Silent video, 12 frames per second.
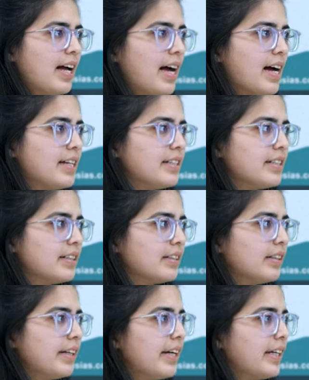And
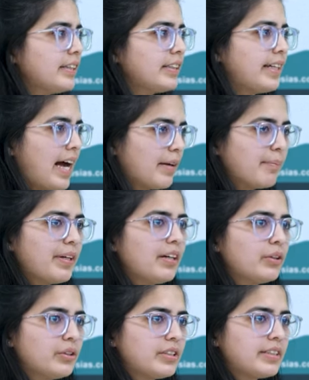it can be
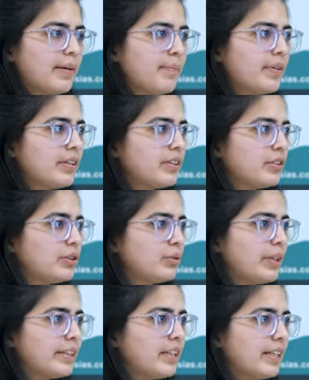a good step
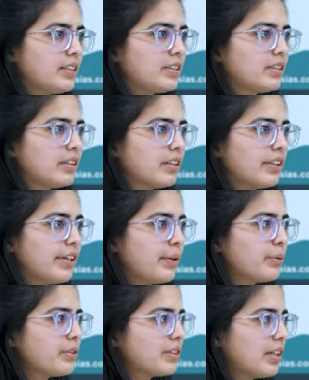to at least
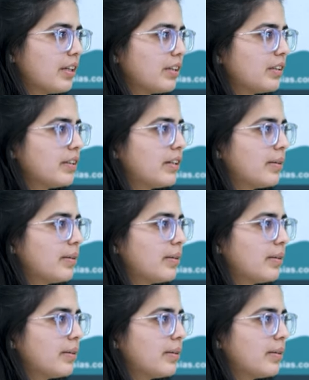reduce the